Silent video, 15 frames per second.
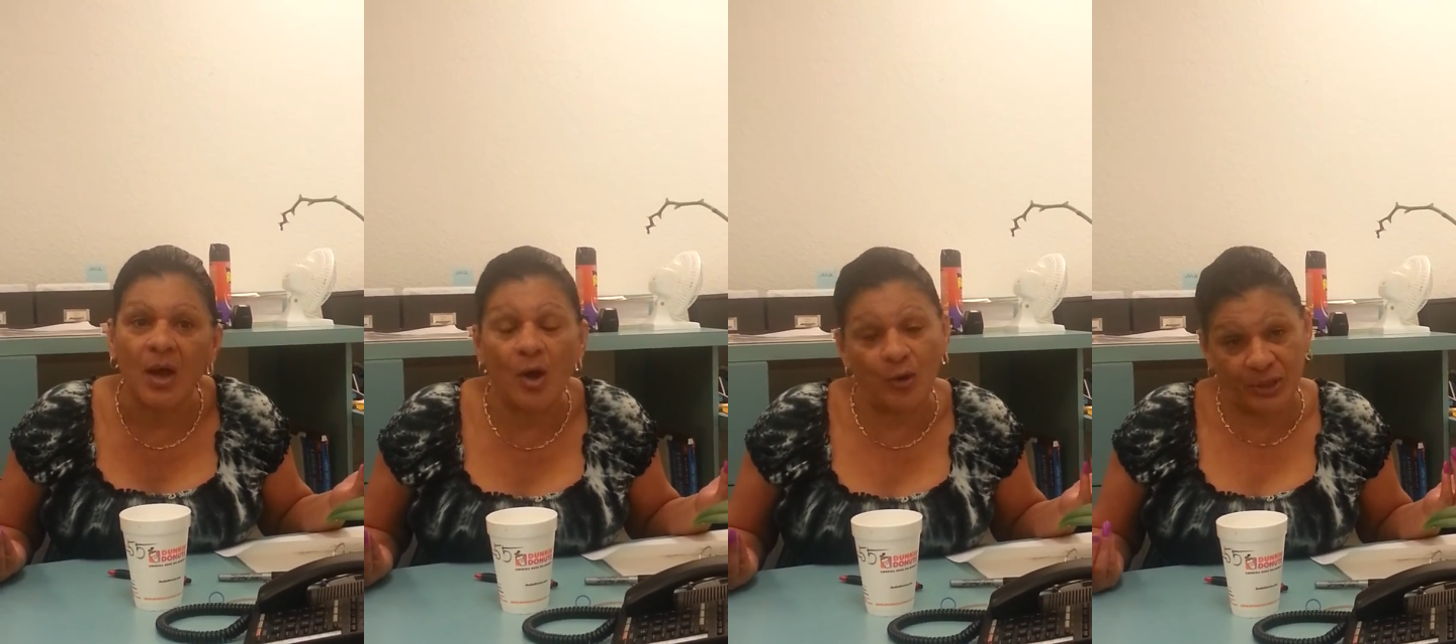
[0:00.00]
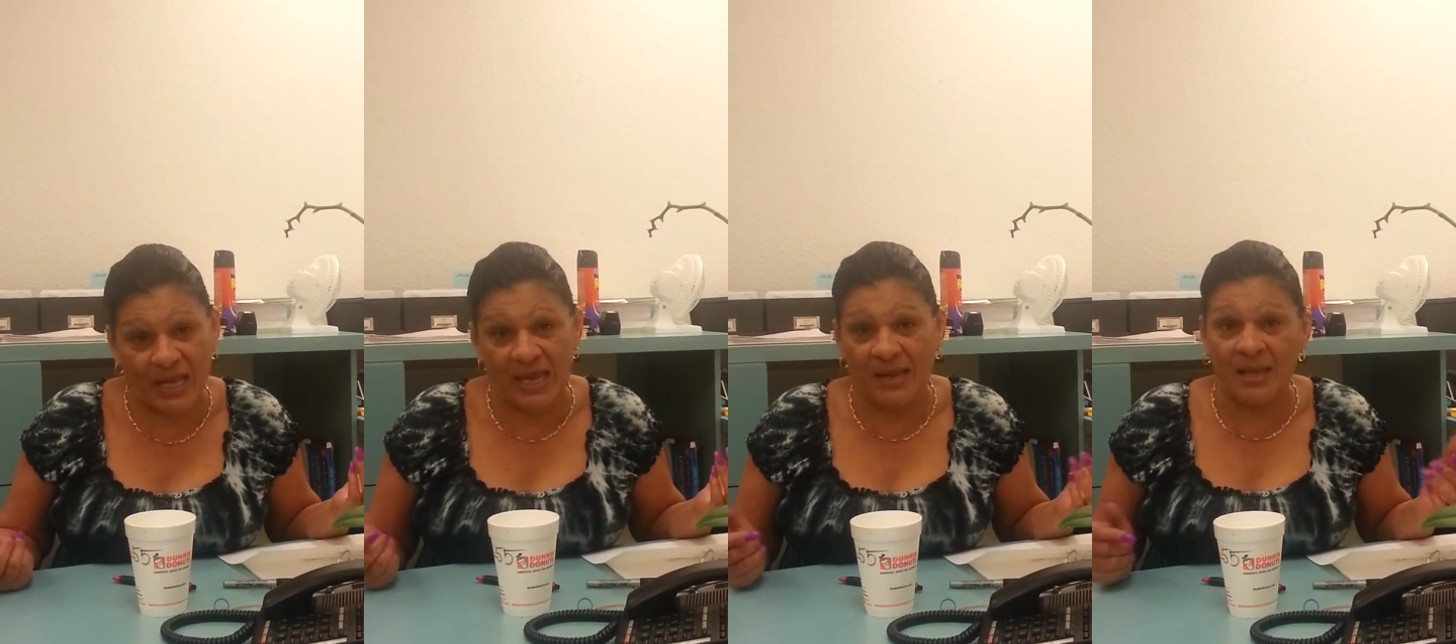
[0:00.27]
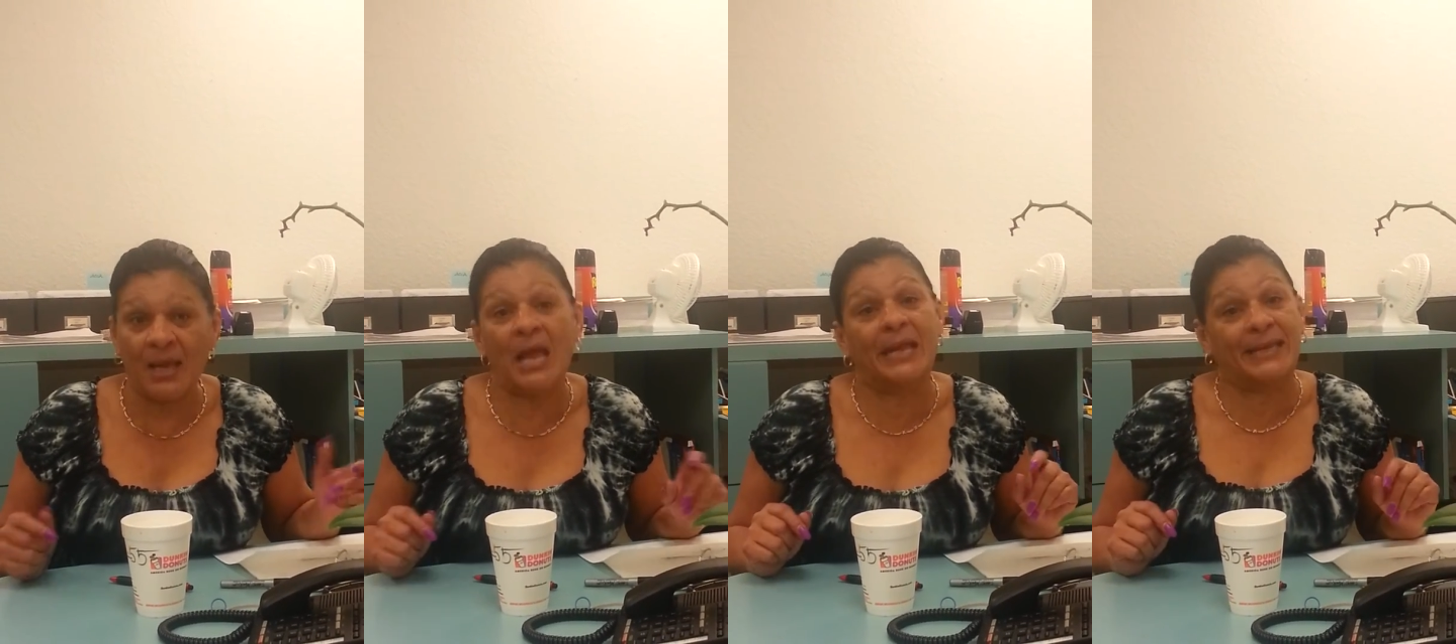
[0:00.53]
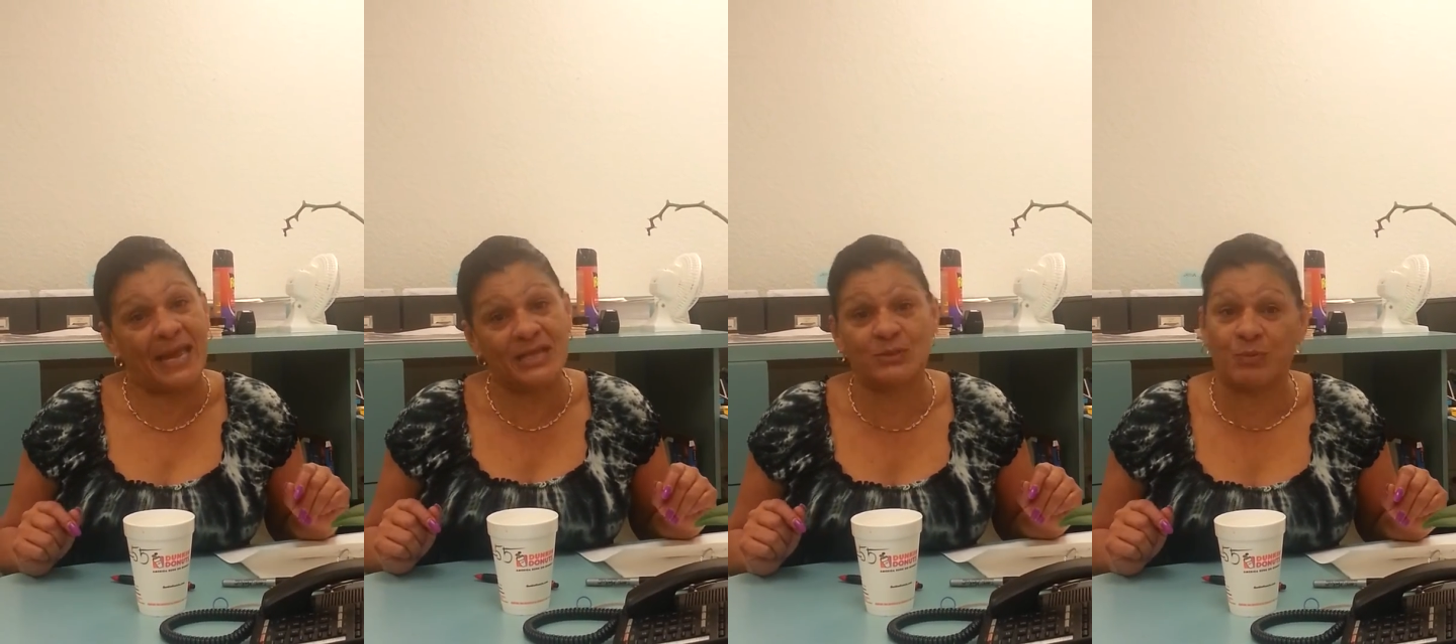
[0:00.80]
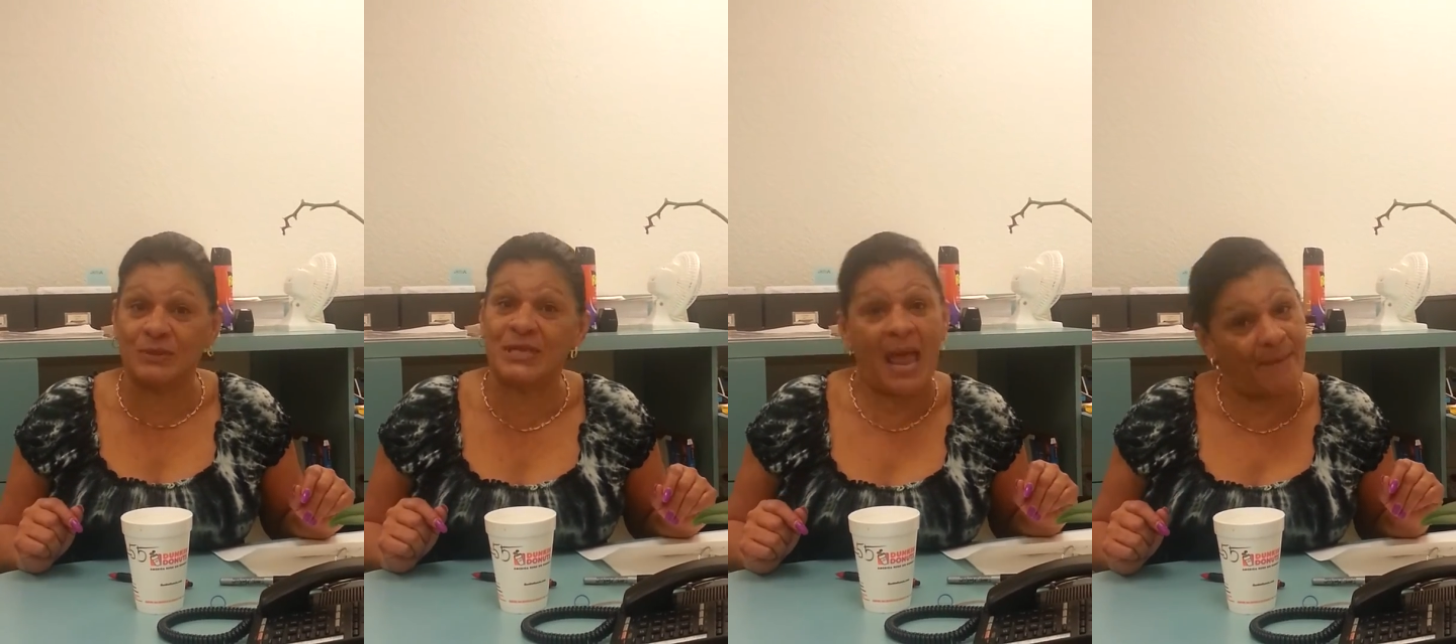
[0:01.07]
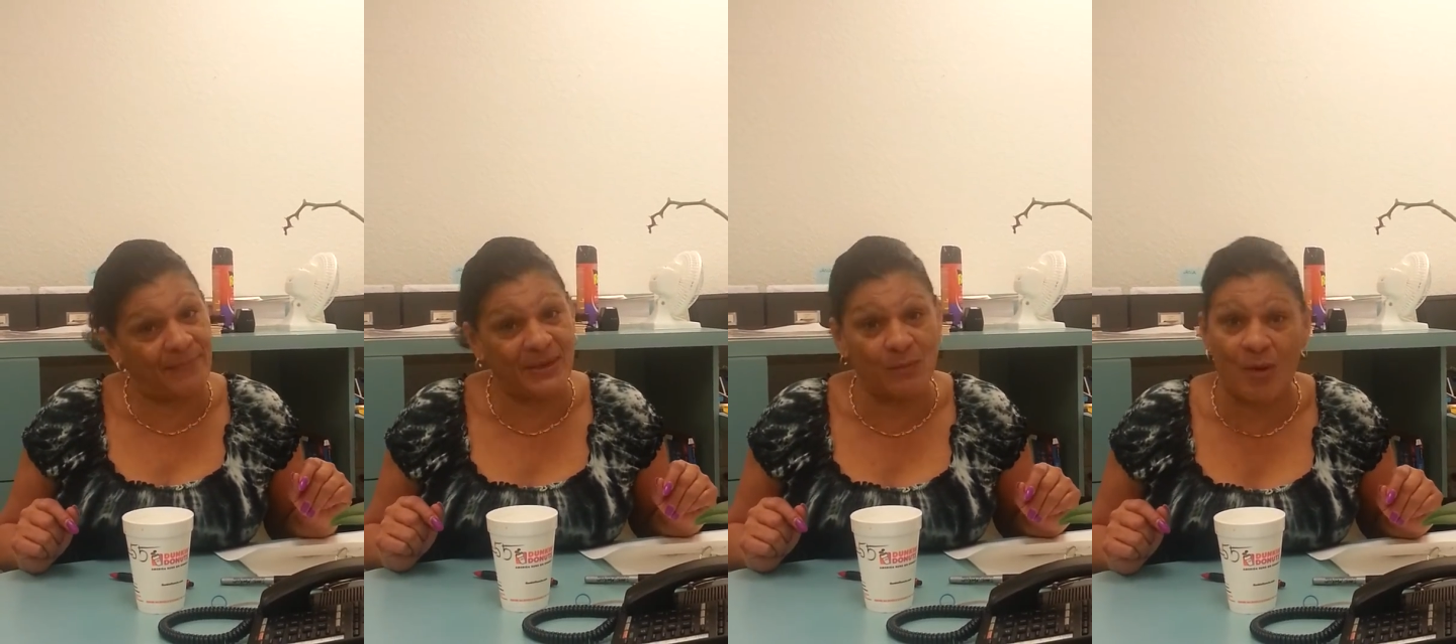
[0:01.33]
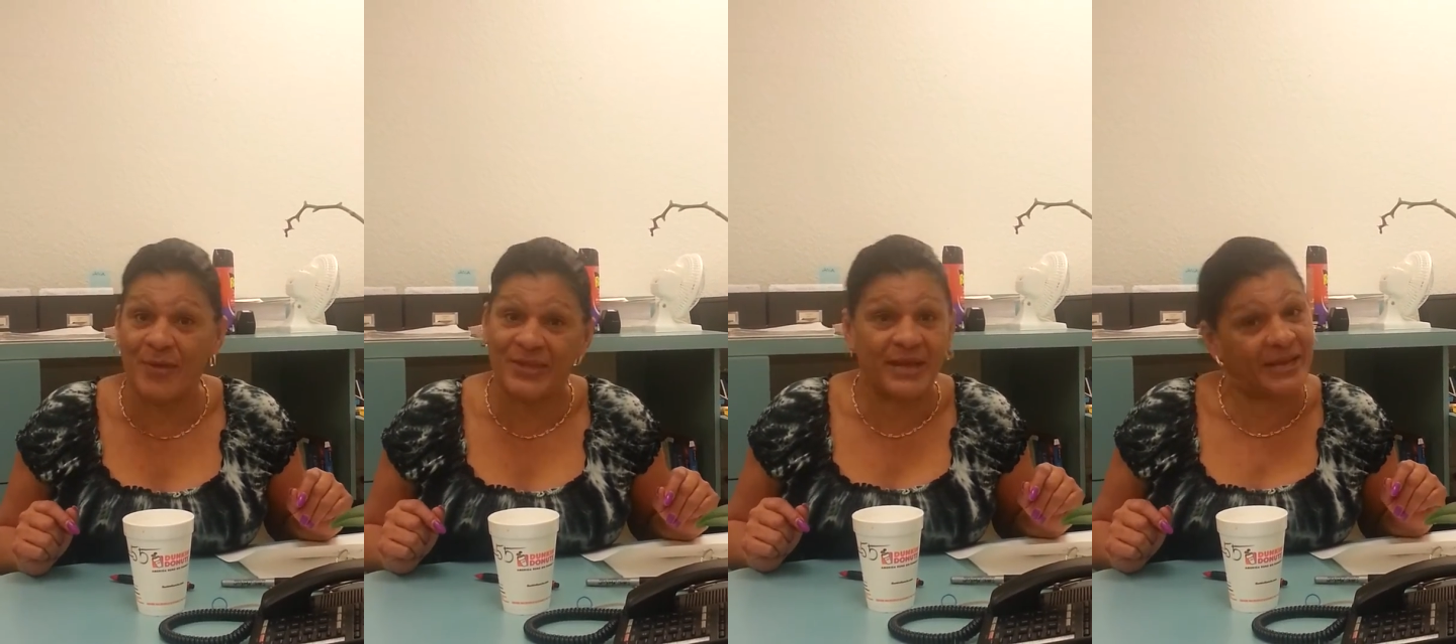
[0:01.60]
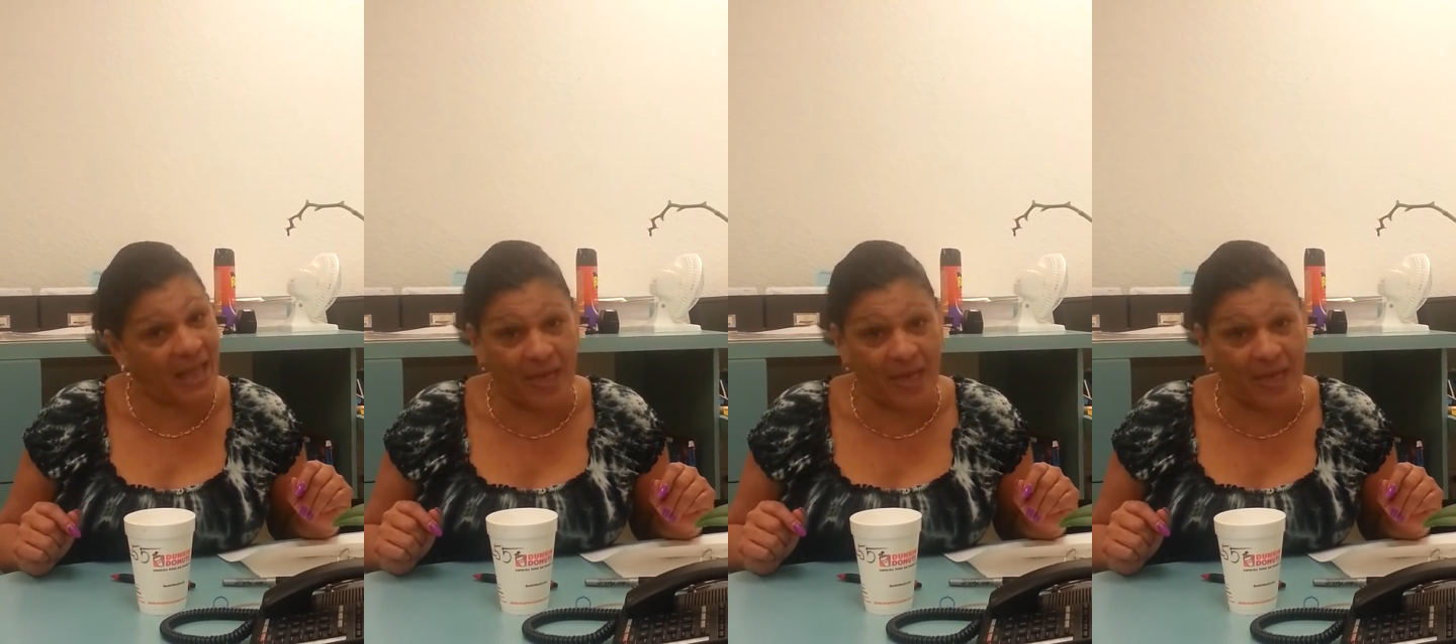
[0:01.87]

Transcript: Okay, and guess what's happening while they're